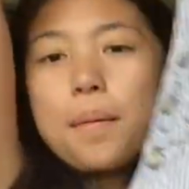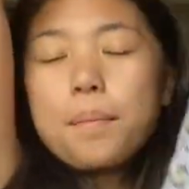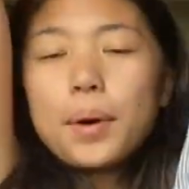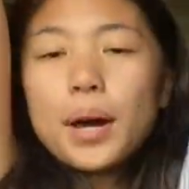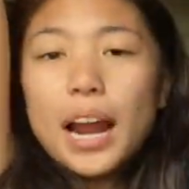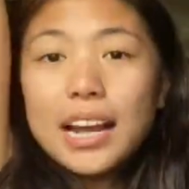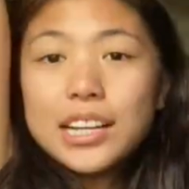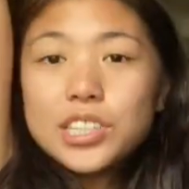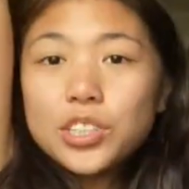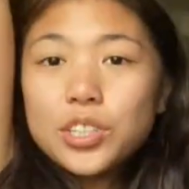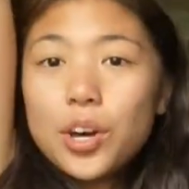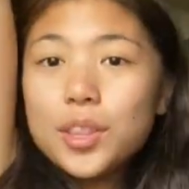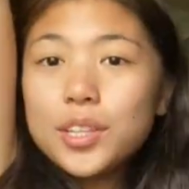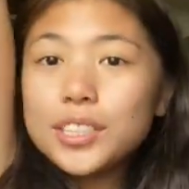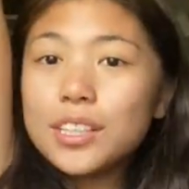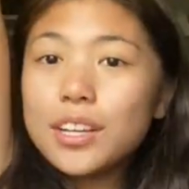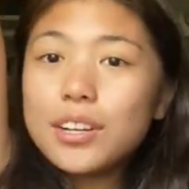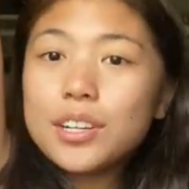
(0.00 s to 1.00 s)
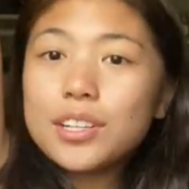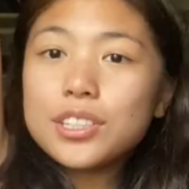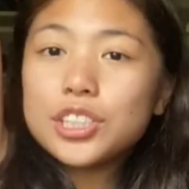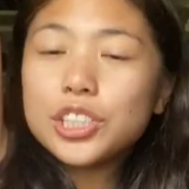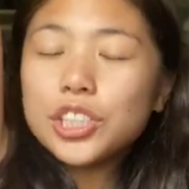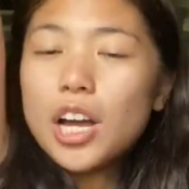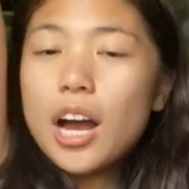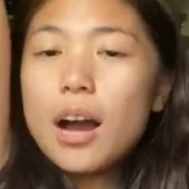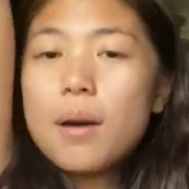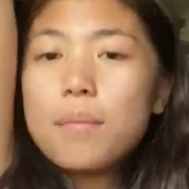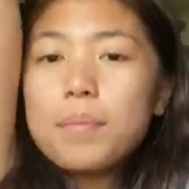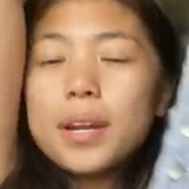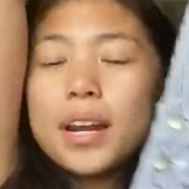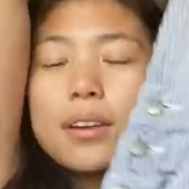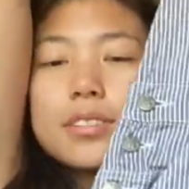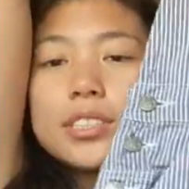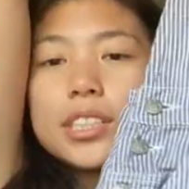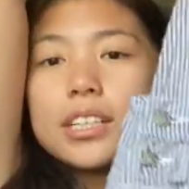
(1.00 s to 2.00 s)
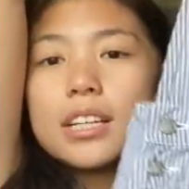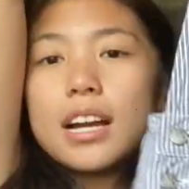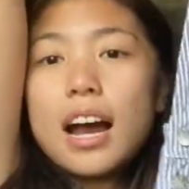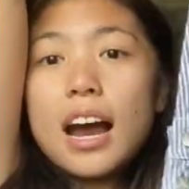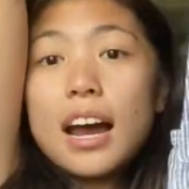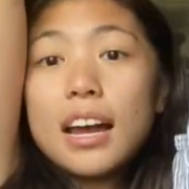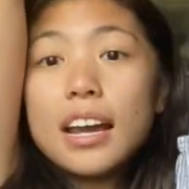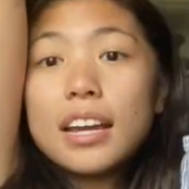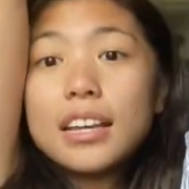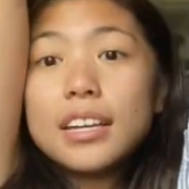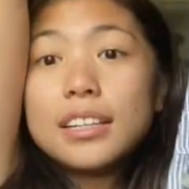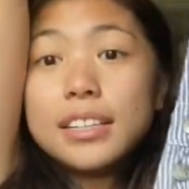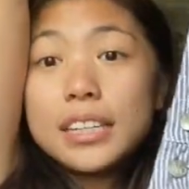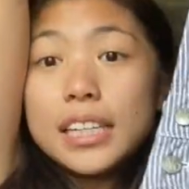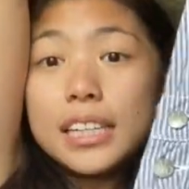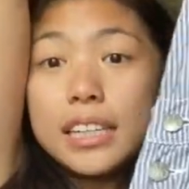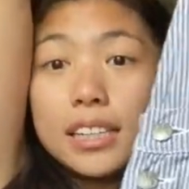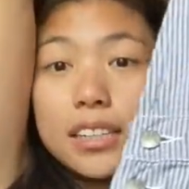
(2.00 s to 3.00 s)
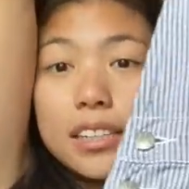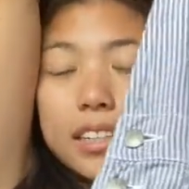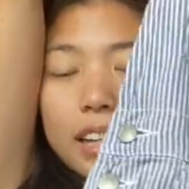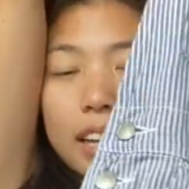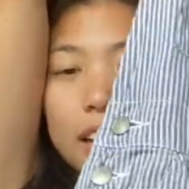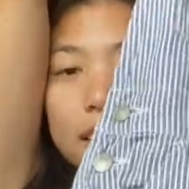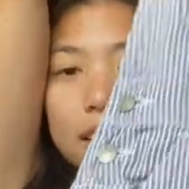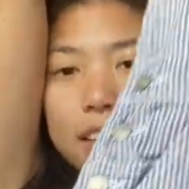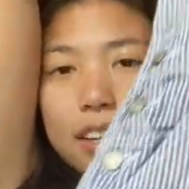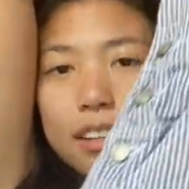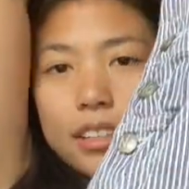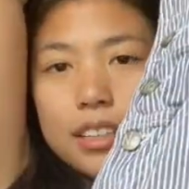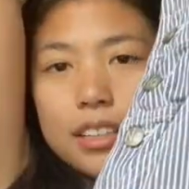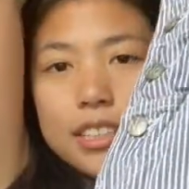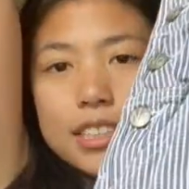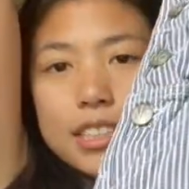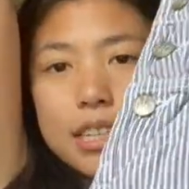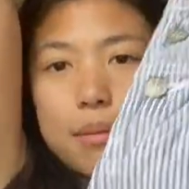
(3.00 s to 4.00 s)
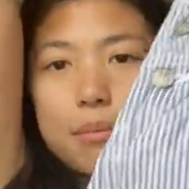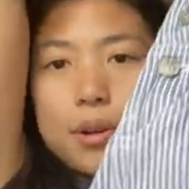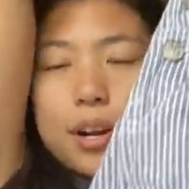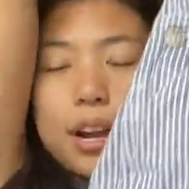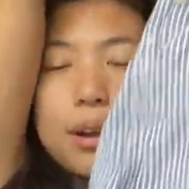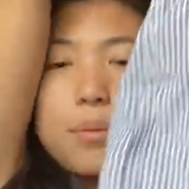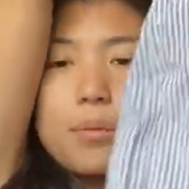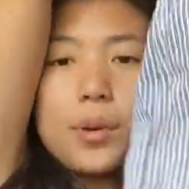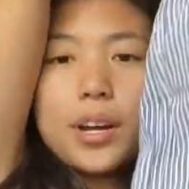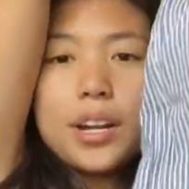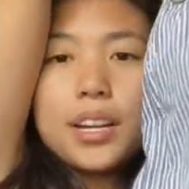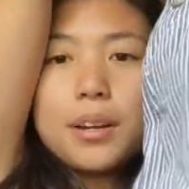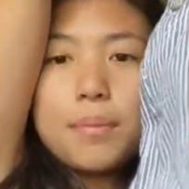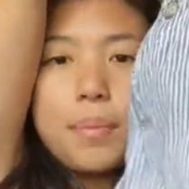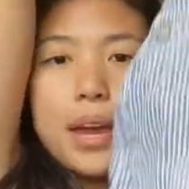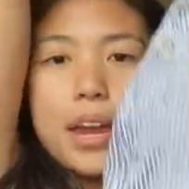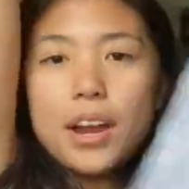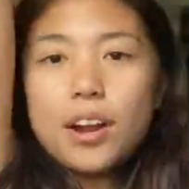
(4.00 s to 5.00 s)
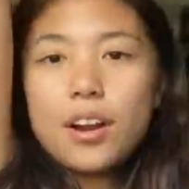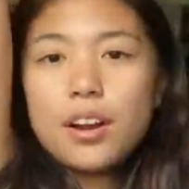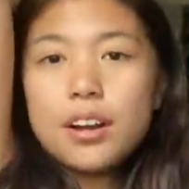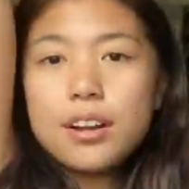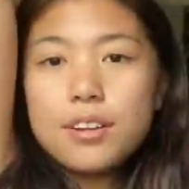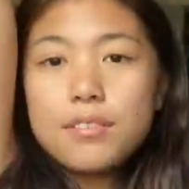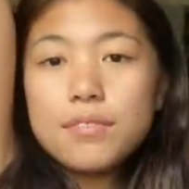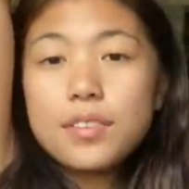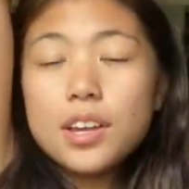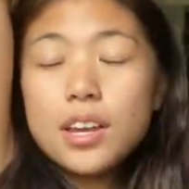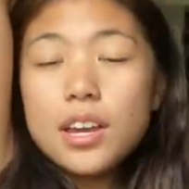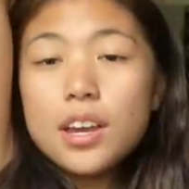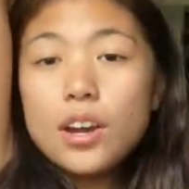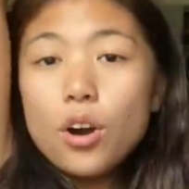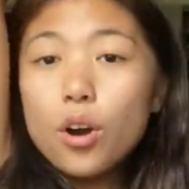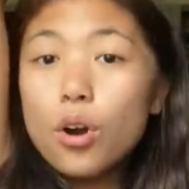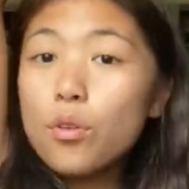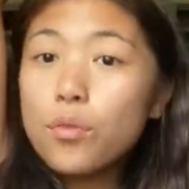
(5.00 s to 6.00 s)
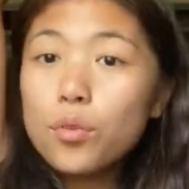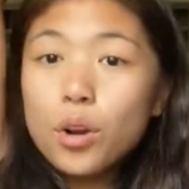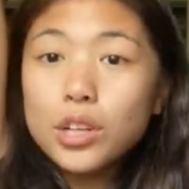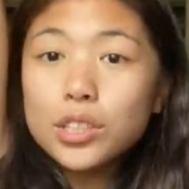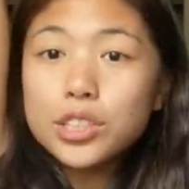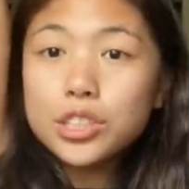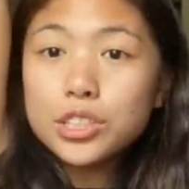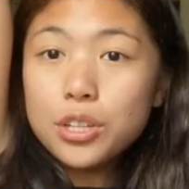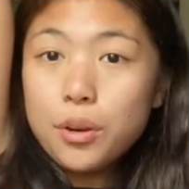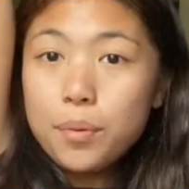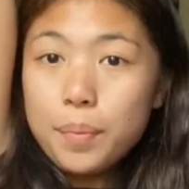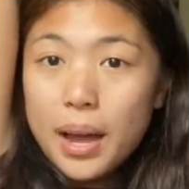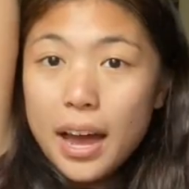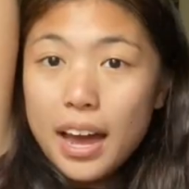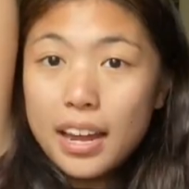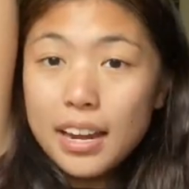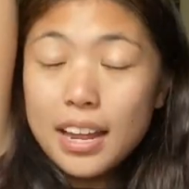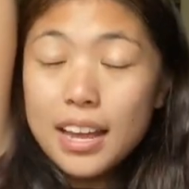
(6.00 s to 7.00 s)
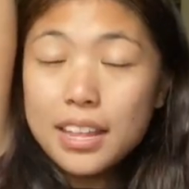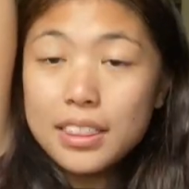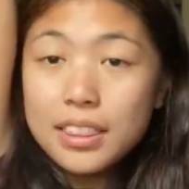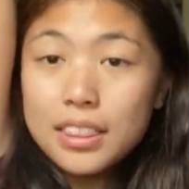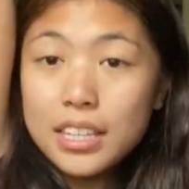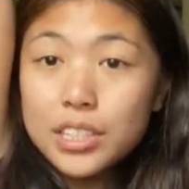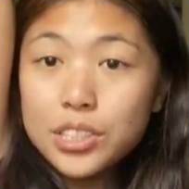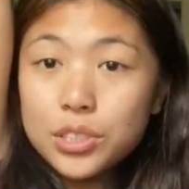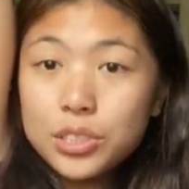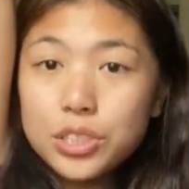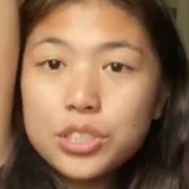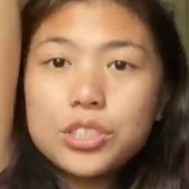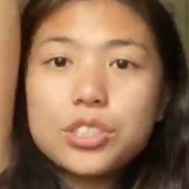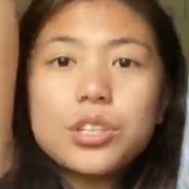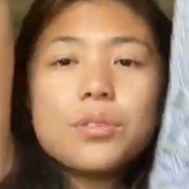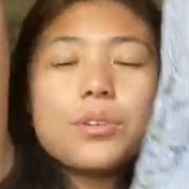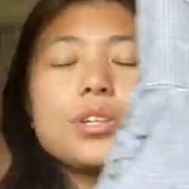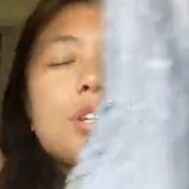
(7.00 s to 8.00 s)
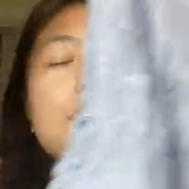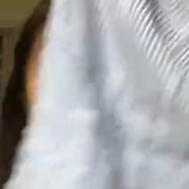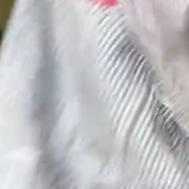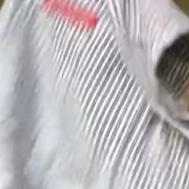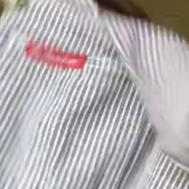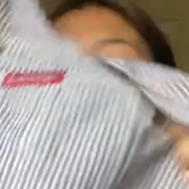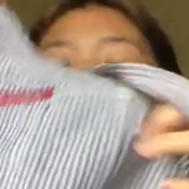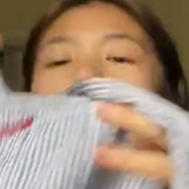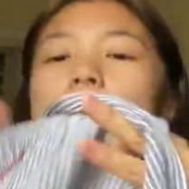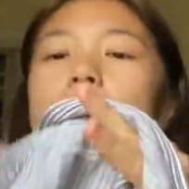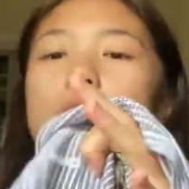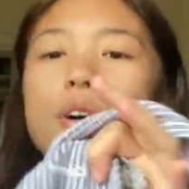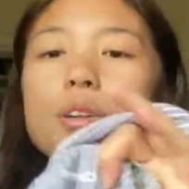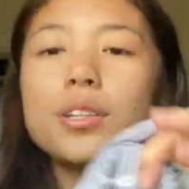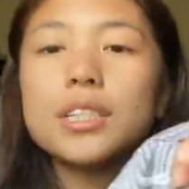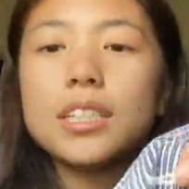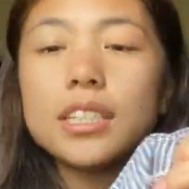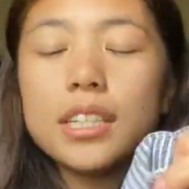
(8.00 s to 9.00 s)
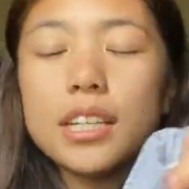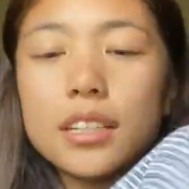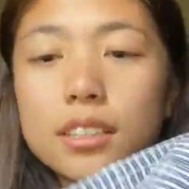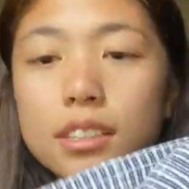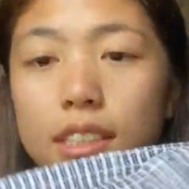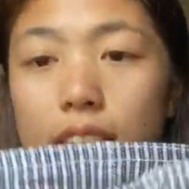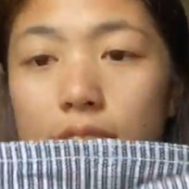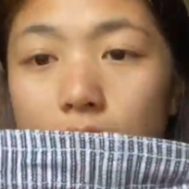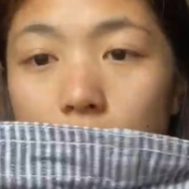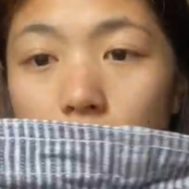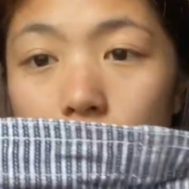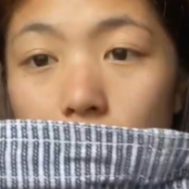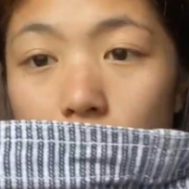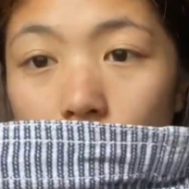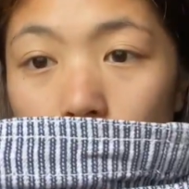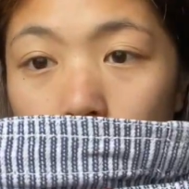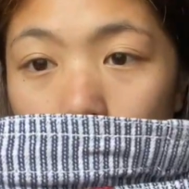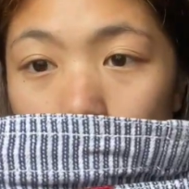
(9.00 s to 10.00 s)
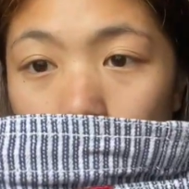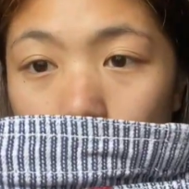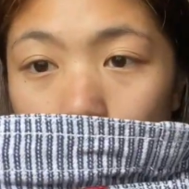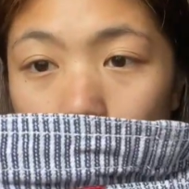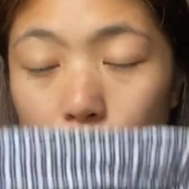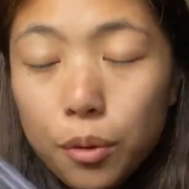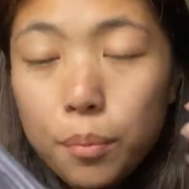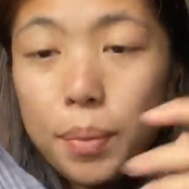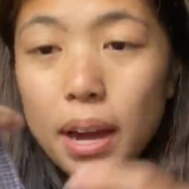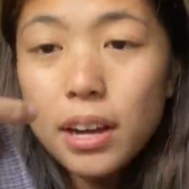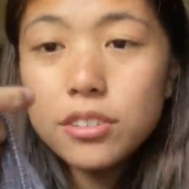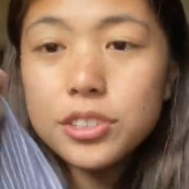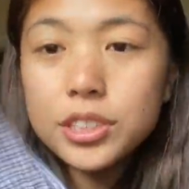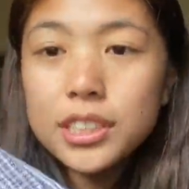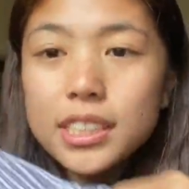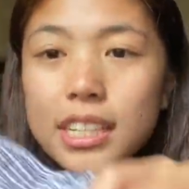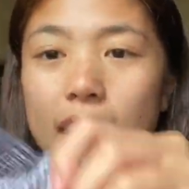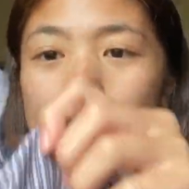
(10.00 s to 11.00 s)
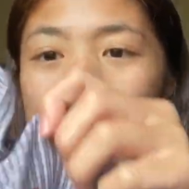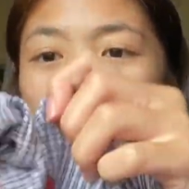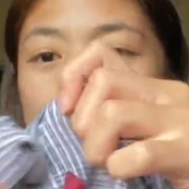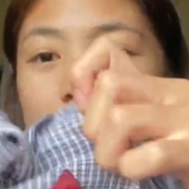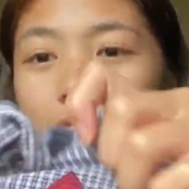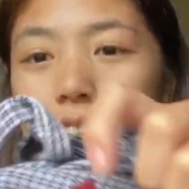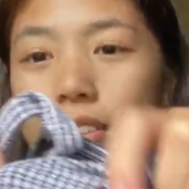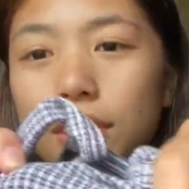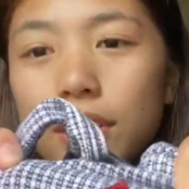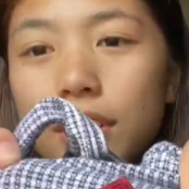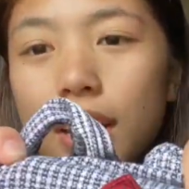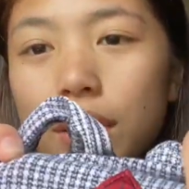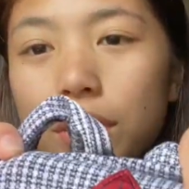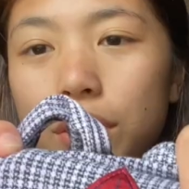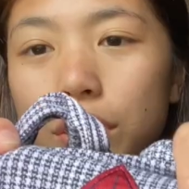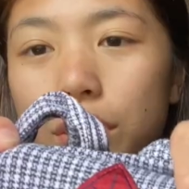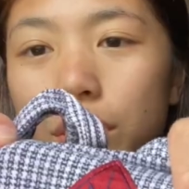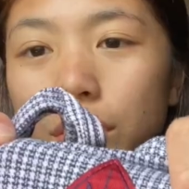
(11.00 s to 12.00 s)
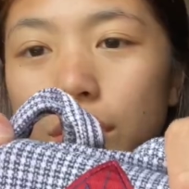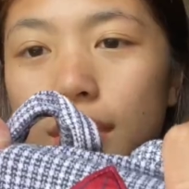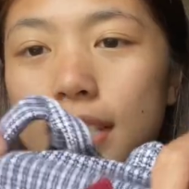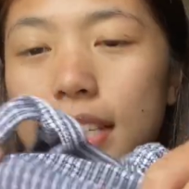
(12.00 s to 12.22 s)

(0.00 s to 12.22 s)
But I saw this on her shop and I was like, I need, like literally this summer, I wanted a pair of overalls so bad. And these are so cute. And I love all the details, like the little no boundaries tag. Like look at how cute the